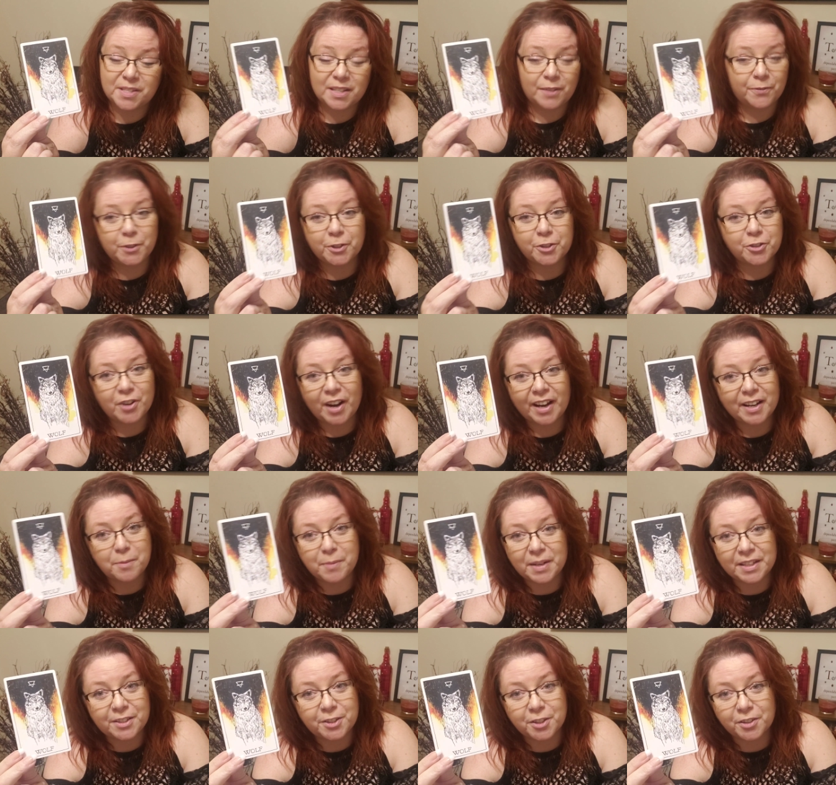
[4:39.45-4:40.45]
If you're trying to
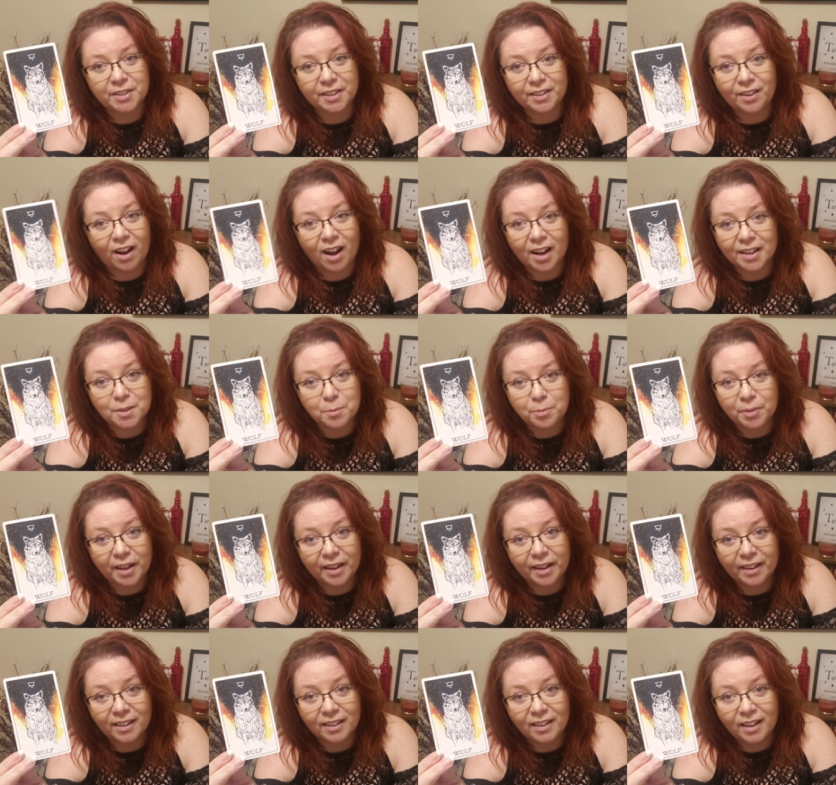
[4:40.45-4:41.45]
make your kid a hockey
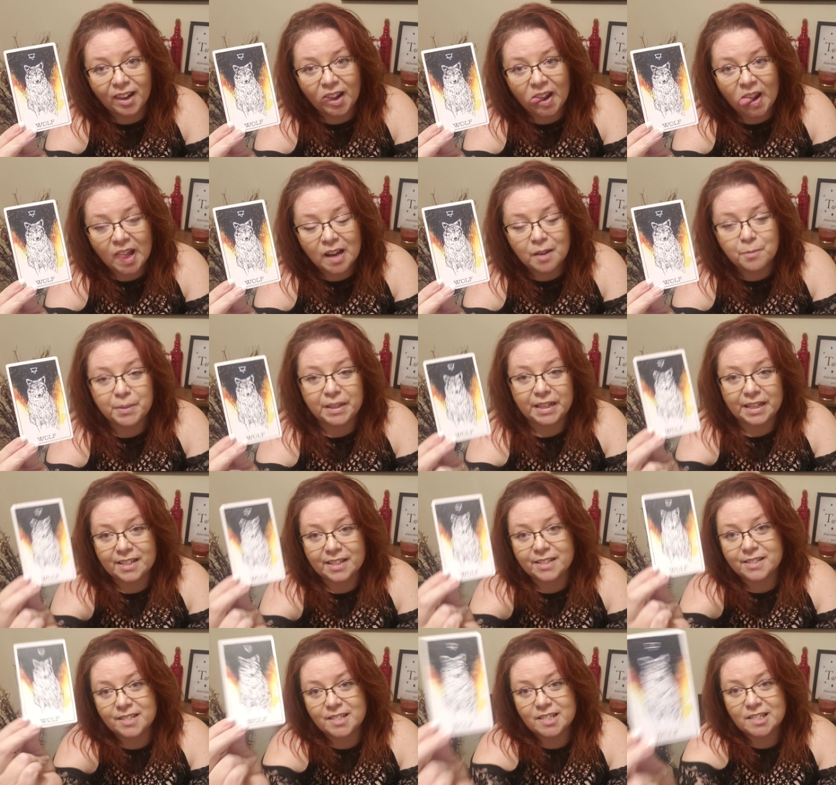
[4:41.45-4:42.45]
player
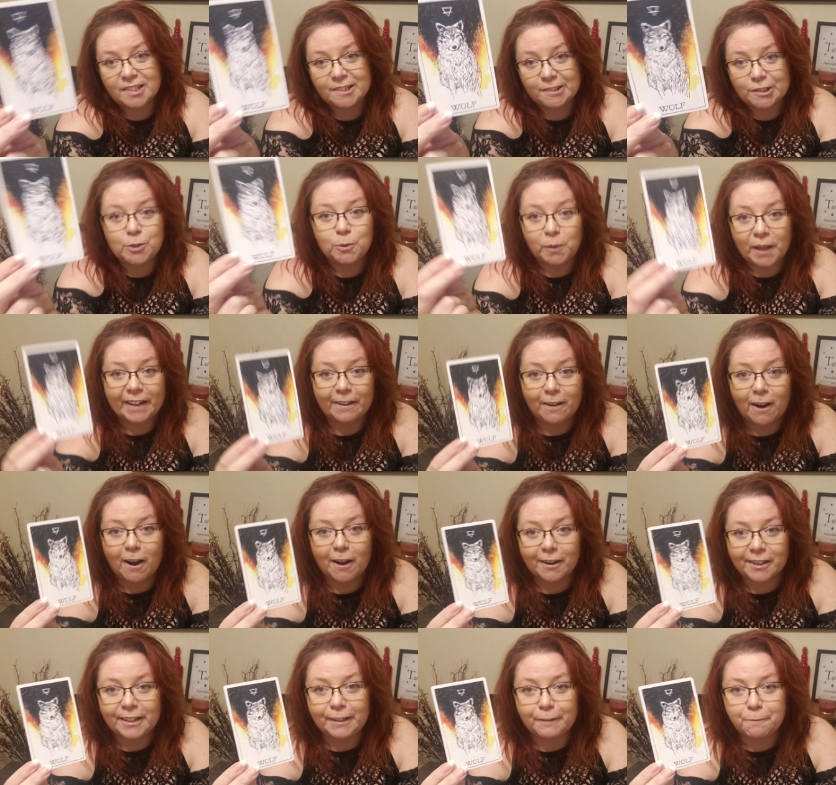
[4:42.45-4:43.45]
because you like
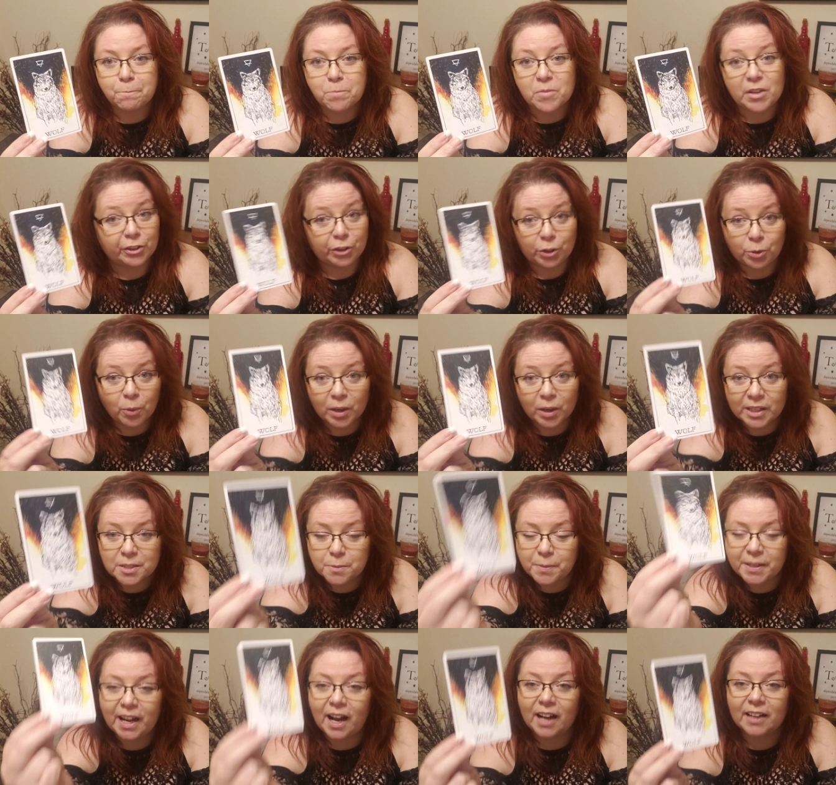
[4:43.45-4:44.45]
hockey and you want to
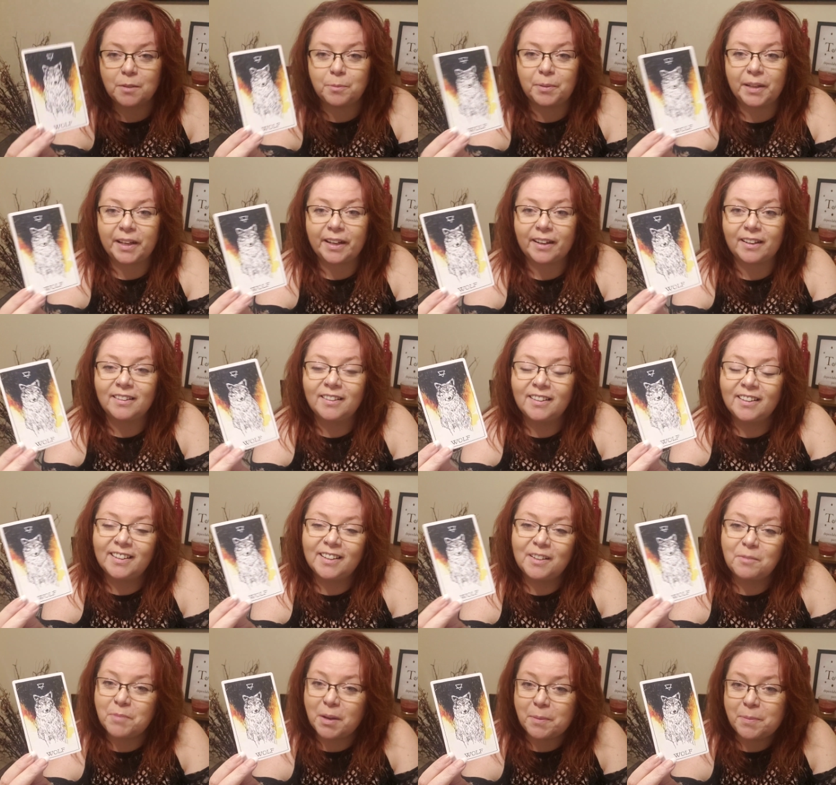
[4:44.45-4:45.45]
be a hockey player,
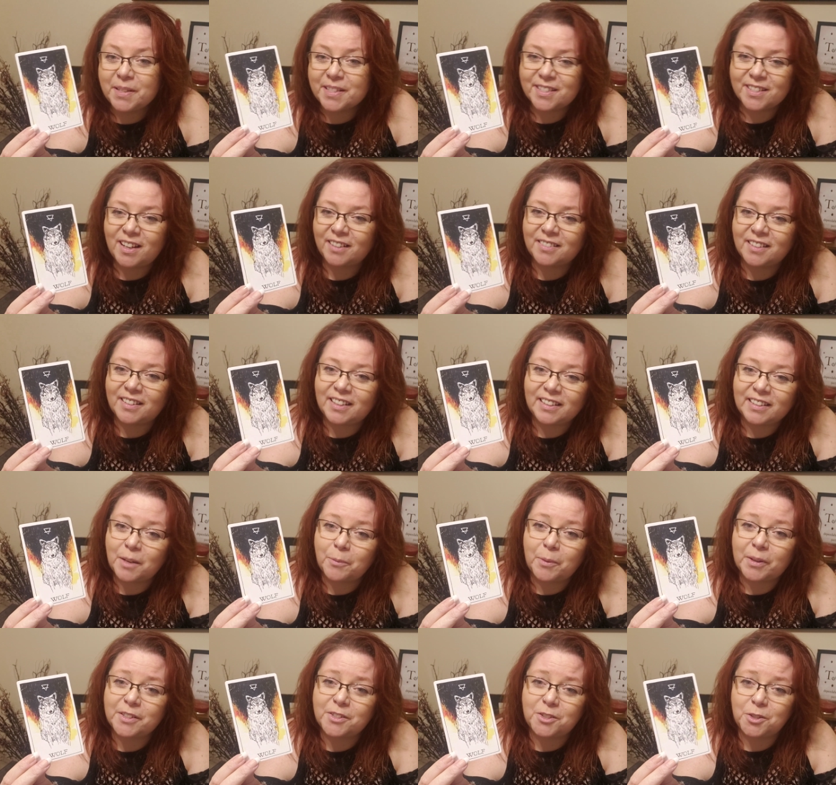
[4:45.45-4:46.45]
maybe it's not the thing they
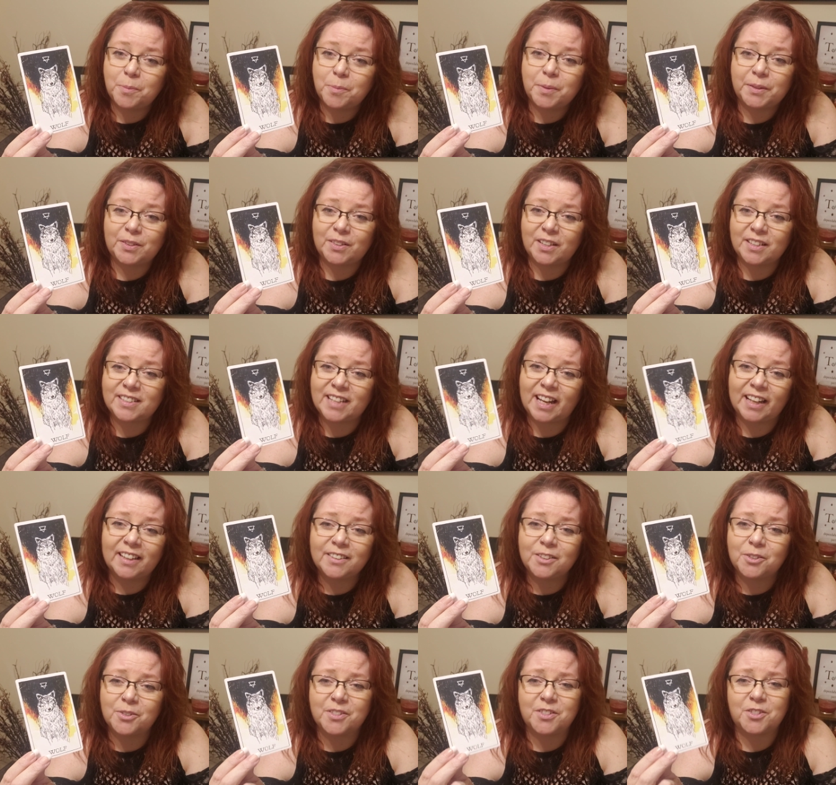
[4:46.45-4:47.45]
want to do, but they're not telling
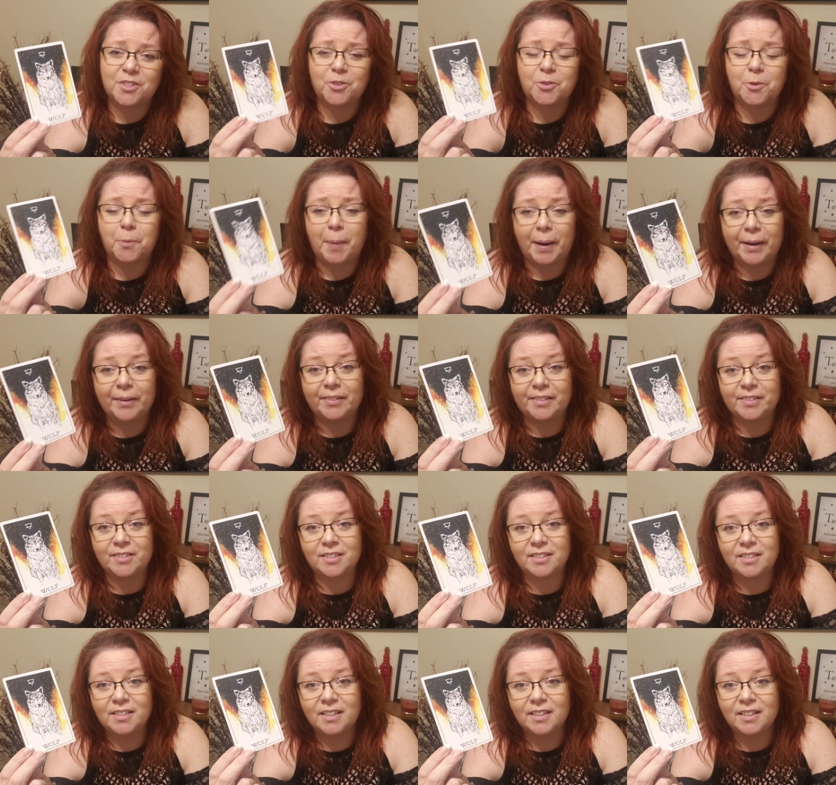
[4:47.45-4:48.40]
you because you're their parent.